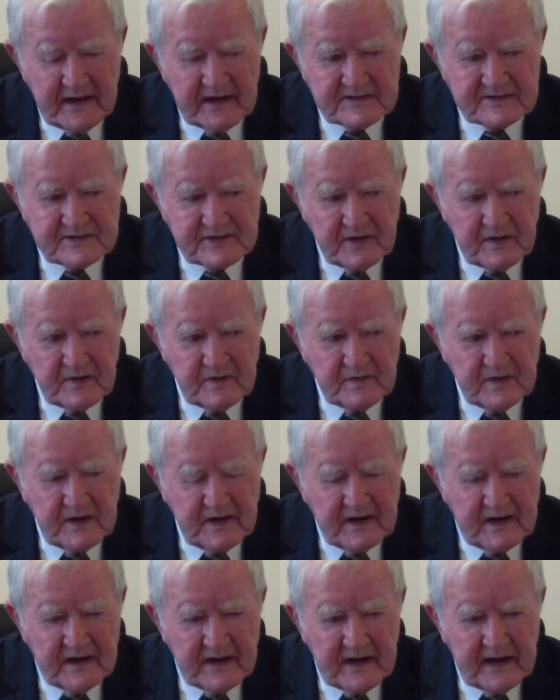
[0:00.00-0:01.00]
So
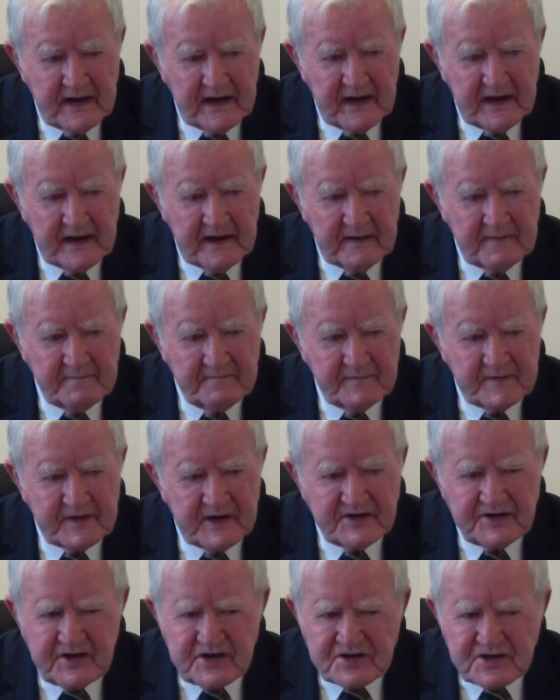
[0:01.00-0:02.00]

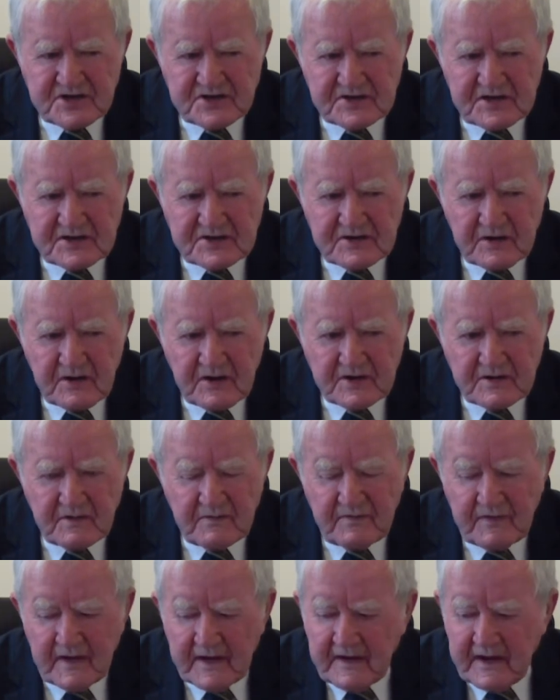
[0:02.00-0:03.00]
this is the sort
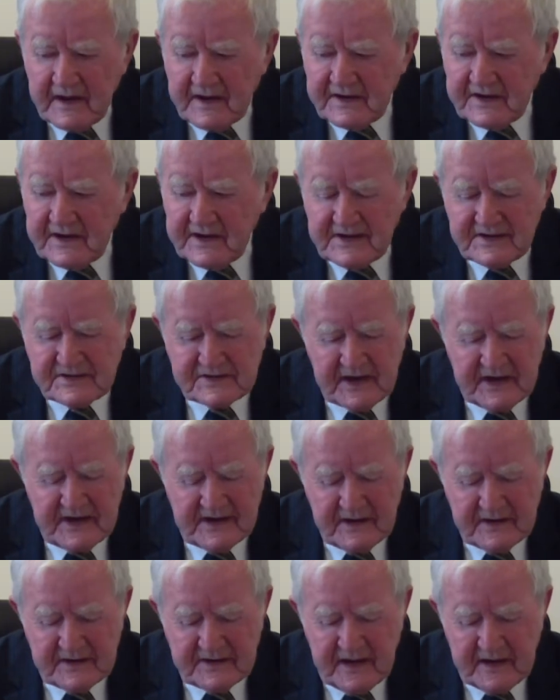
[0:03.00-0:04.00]
of these
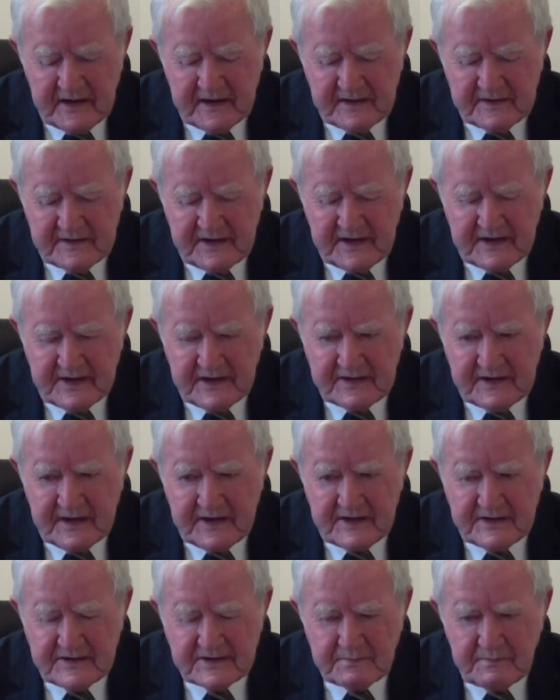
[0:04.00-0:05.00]

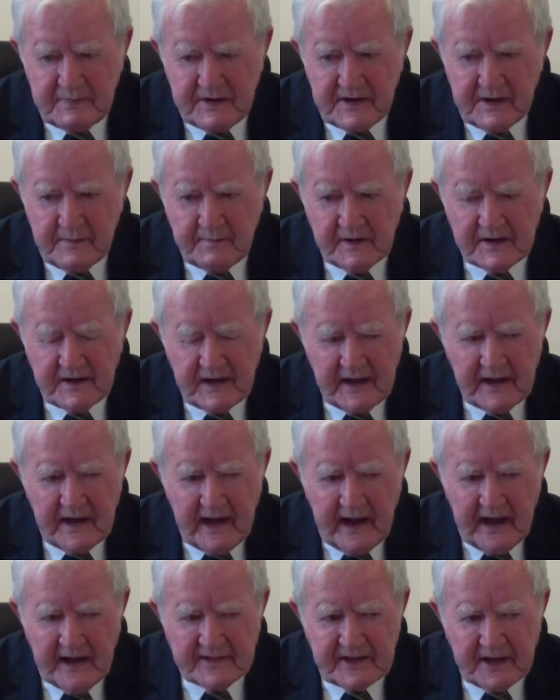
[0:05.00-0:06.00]
people
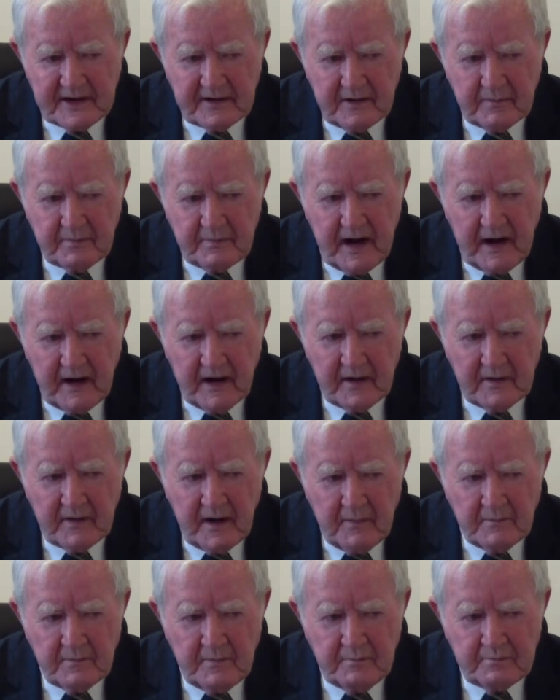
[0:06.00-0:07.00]
that are
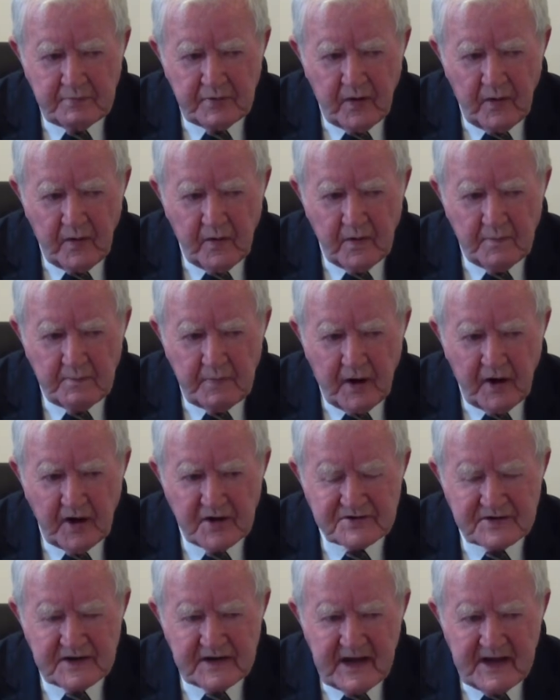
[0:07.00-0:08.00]

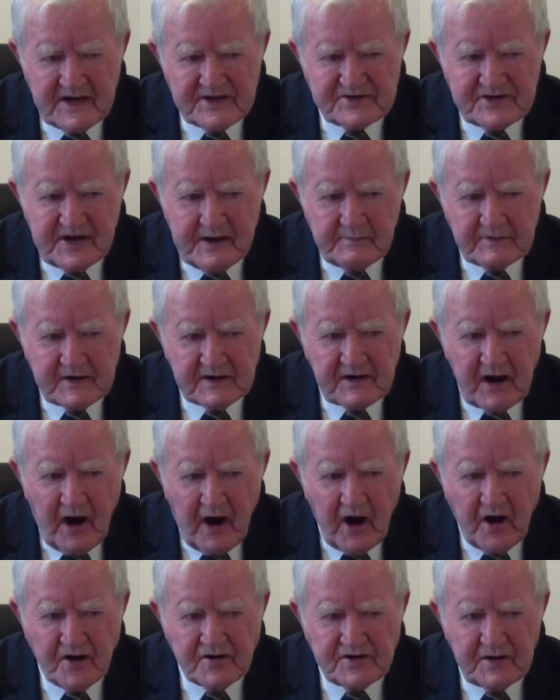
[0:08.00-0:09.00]
pro-abortion seem to
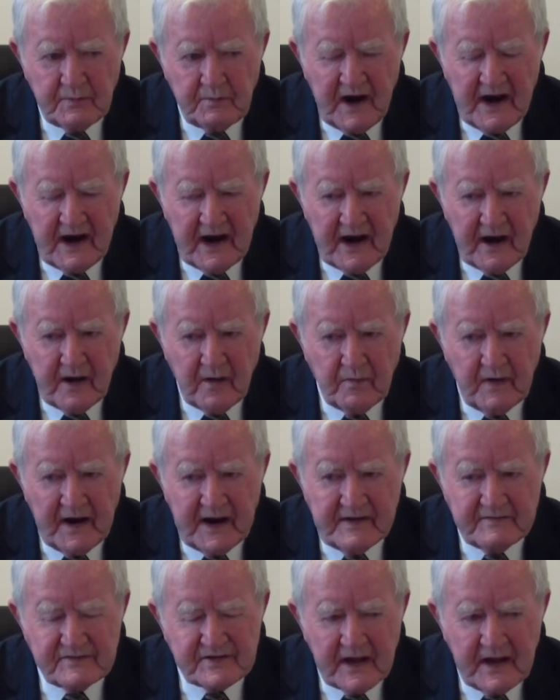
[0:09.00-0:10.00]
hog the
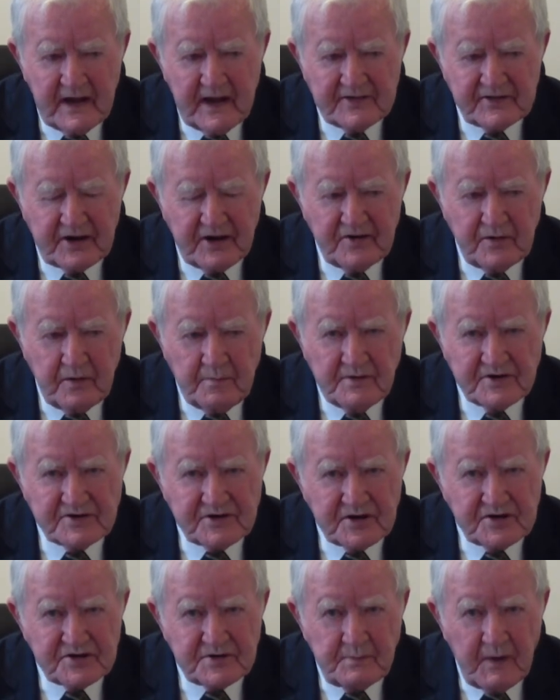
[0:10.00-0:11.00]
airwaves. Their numbers
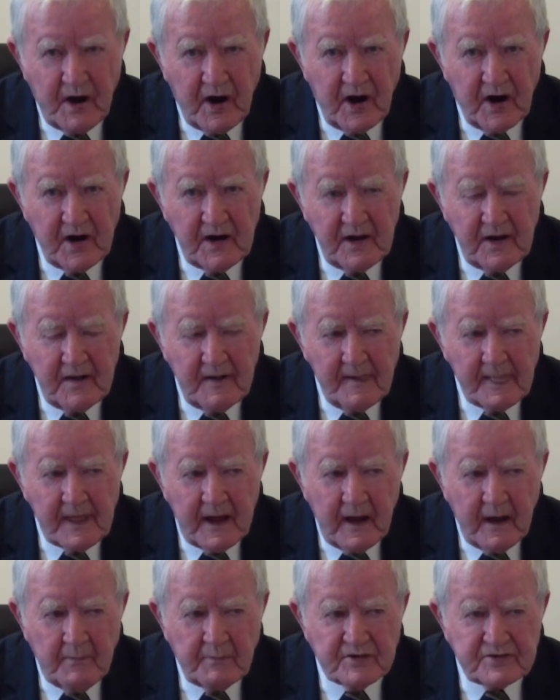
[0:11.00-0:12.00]
are small,
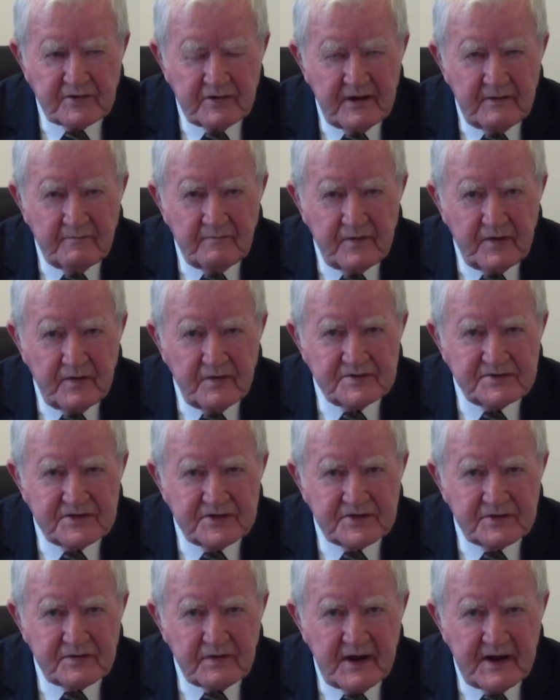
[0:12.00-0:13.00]
but their influence
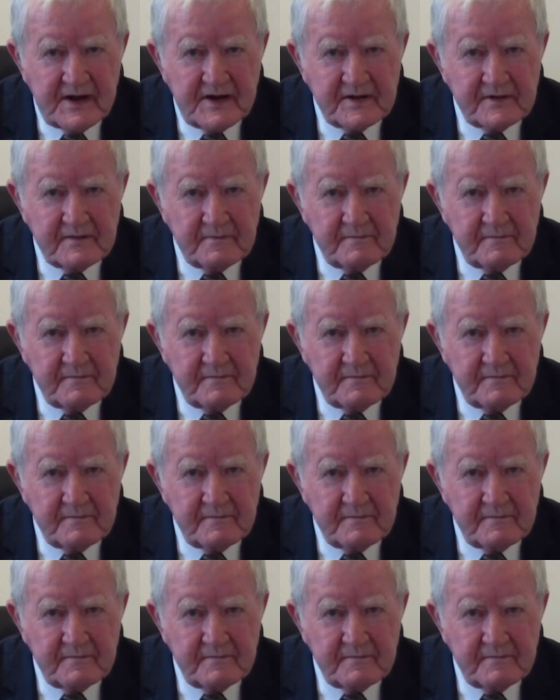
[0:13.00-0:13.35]
is great.